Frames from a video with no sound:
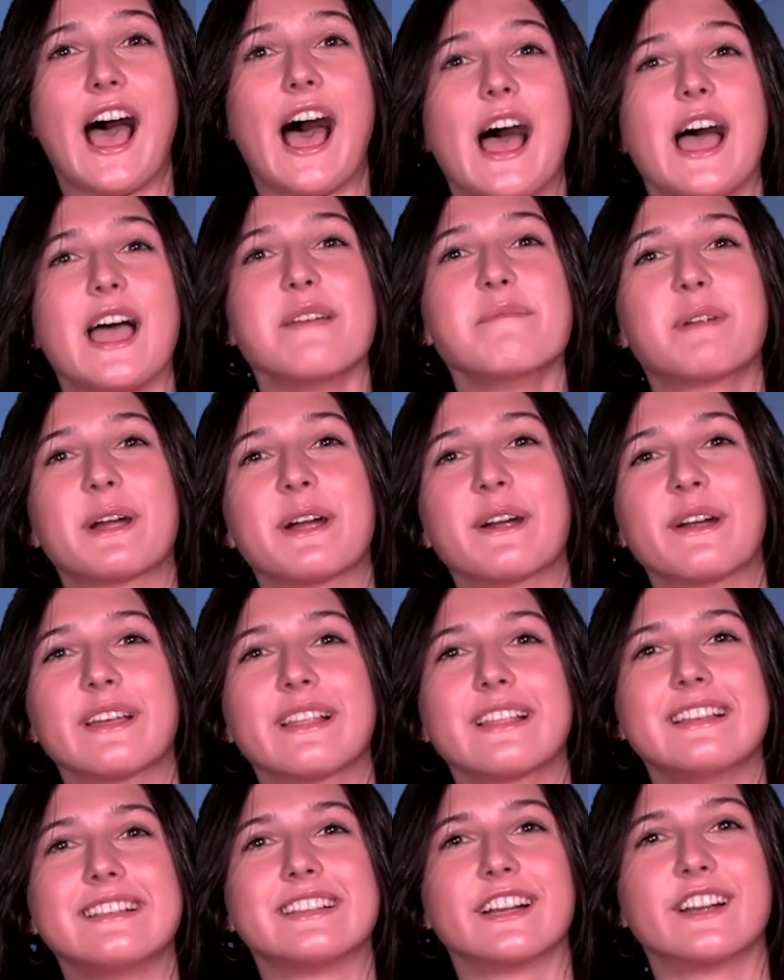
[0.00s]
I'm
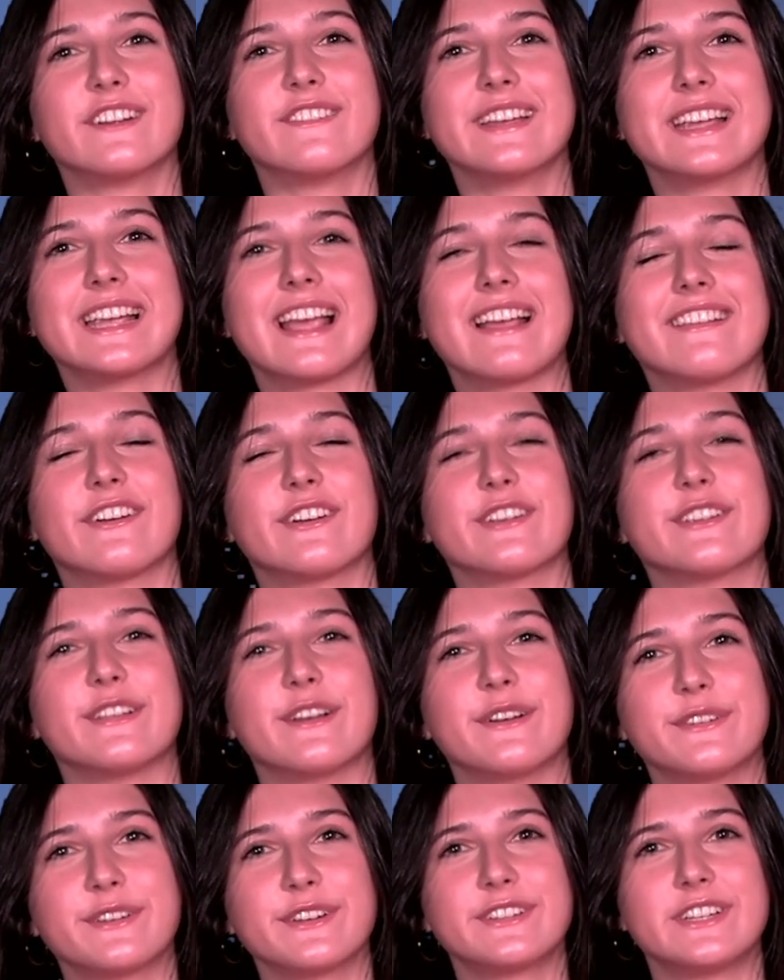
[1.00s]
currently serving as our
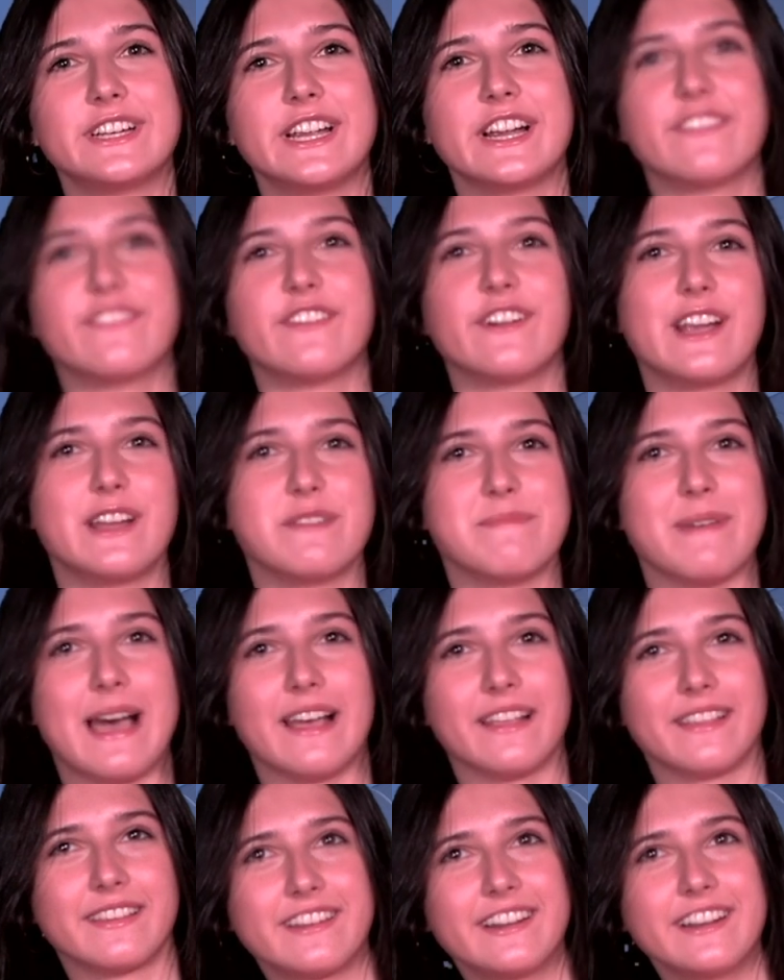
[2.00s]
social chair for
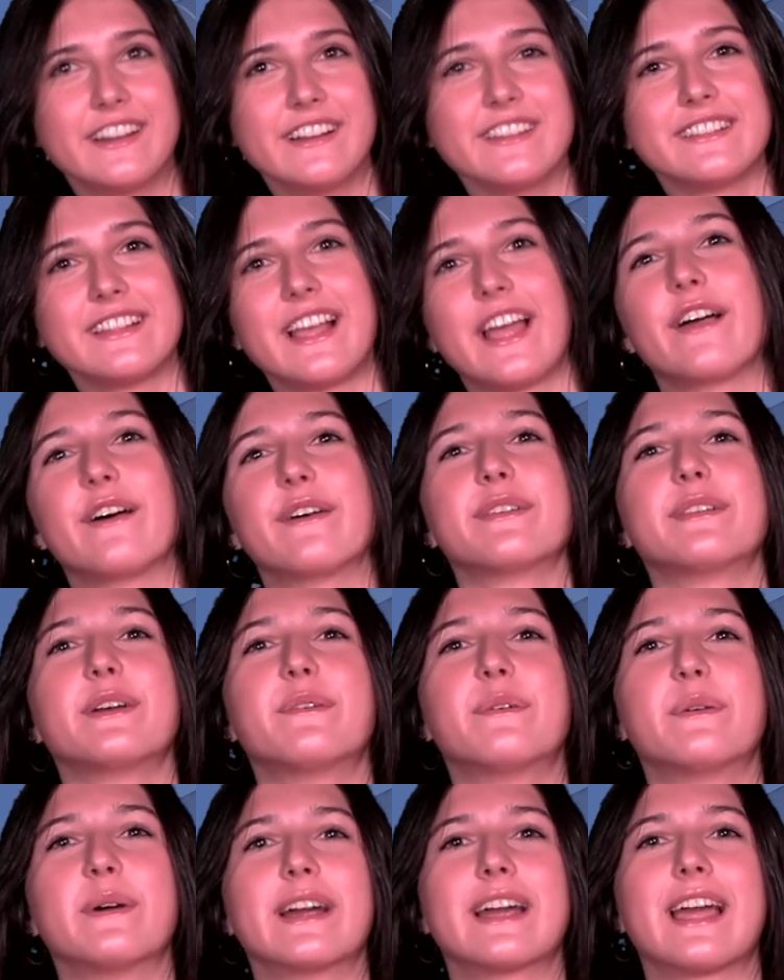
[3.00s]
ambassadors. I also
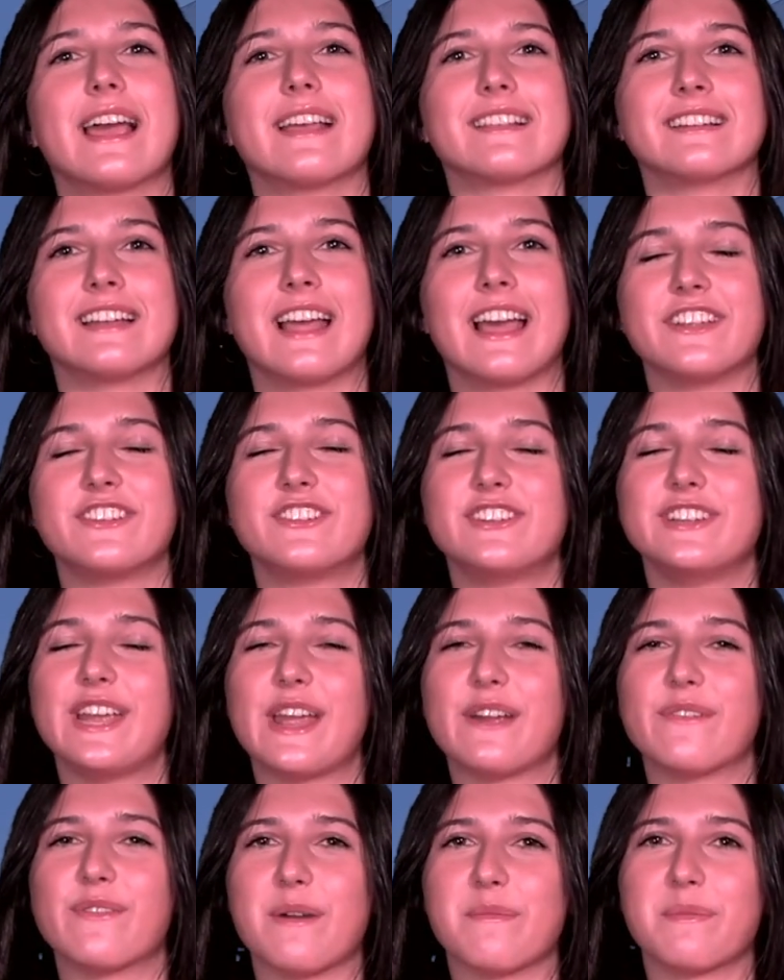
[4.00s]
work as an
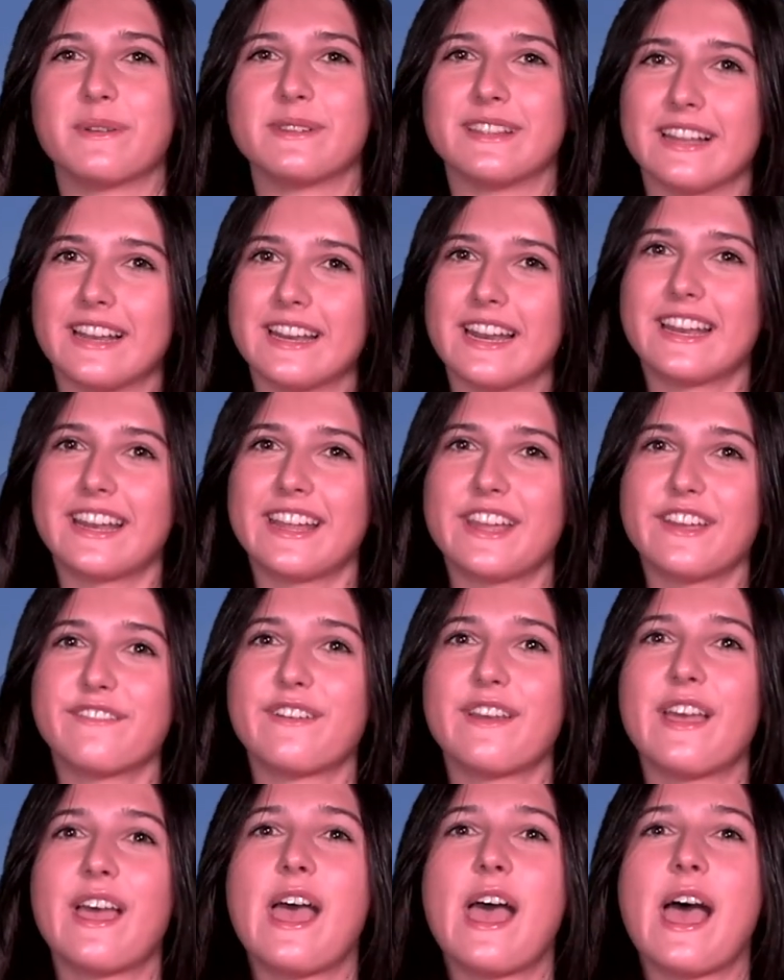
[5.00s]
SGA
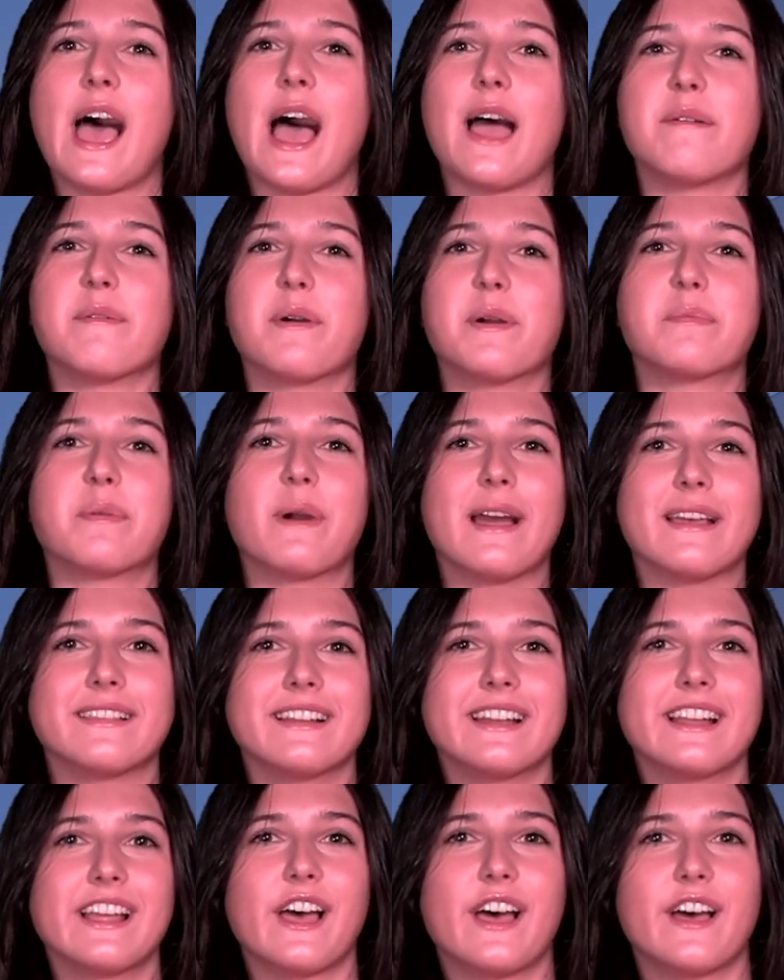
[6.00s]
representative. I'm our
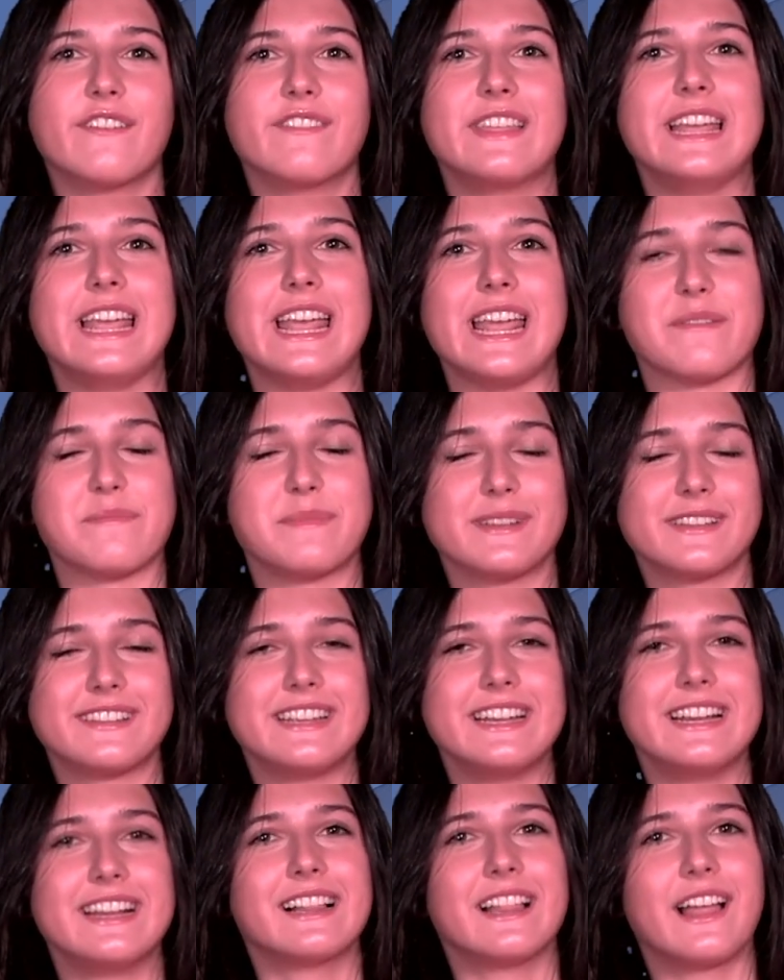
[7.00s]
president of the
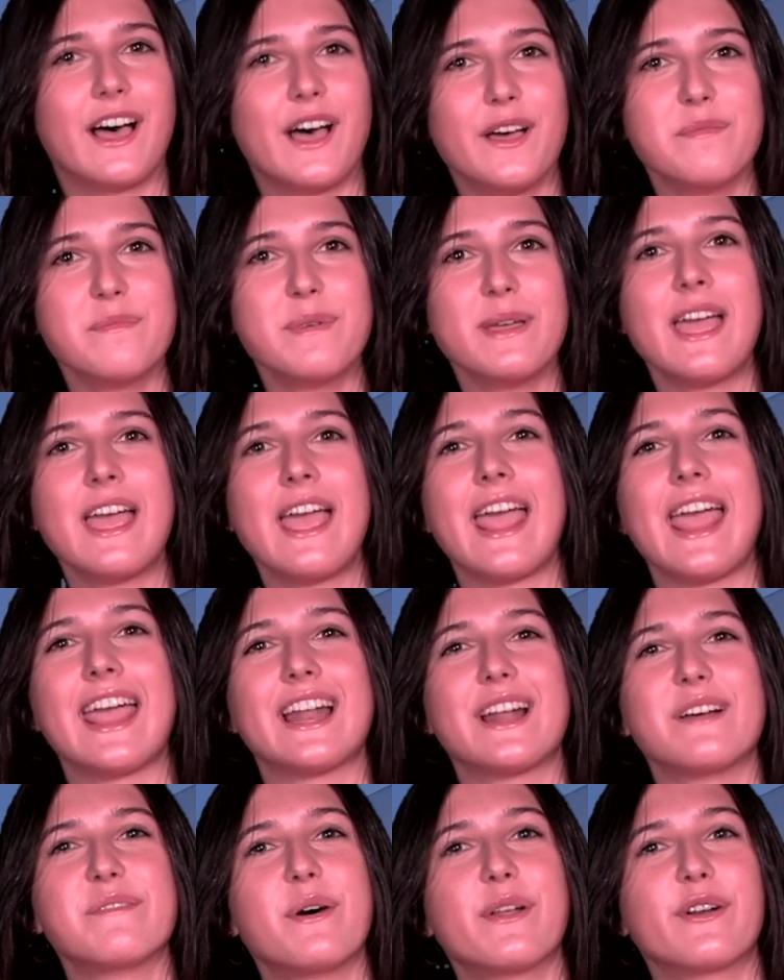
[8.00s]
Amnesty Club,
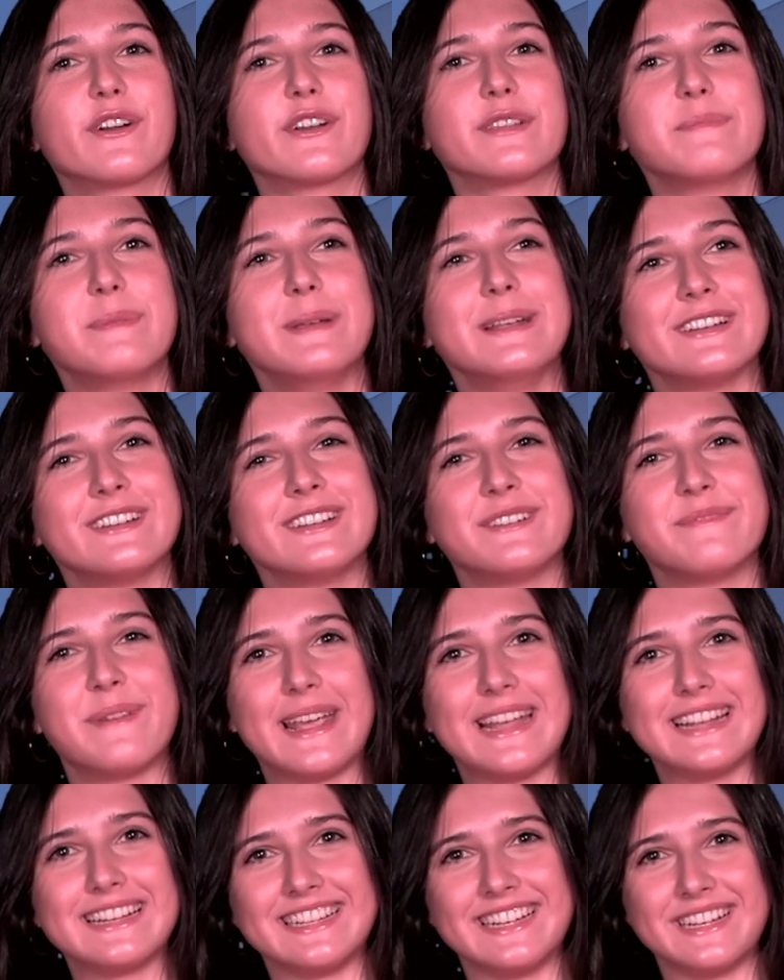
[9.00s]
and I'm on our speech and
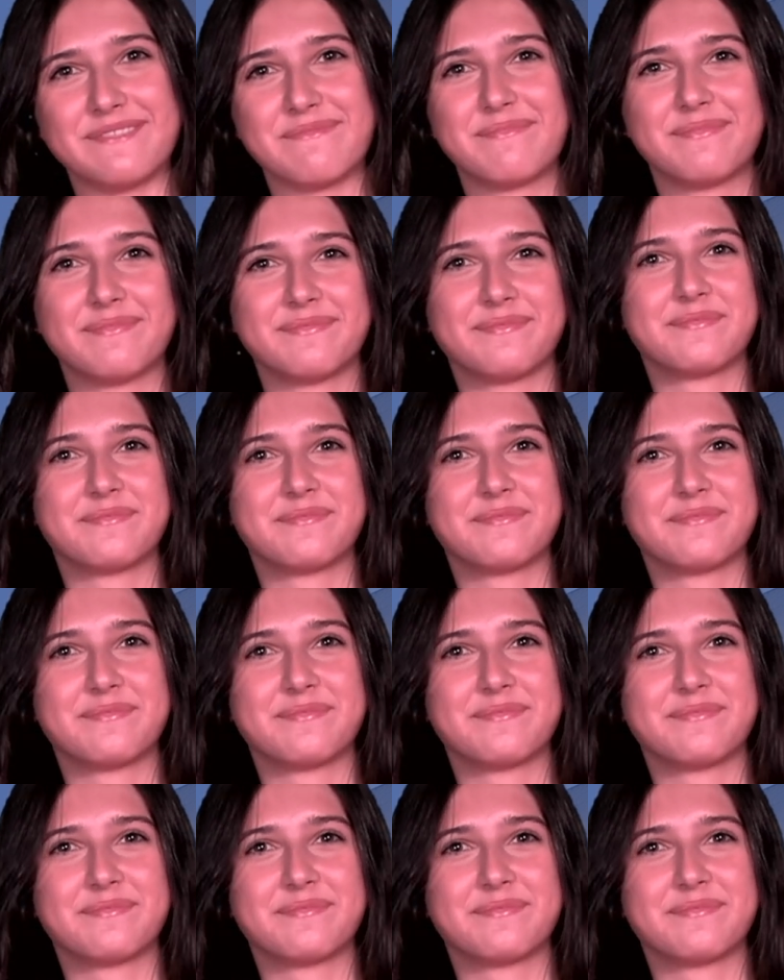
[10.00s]
debate team.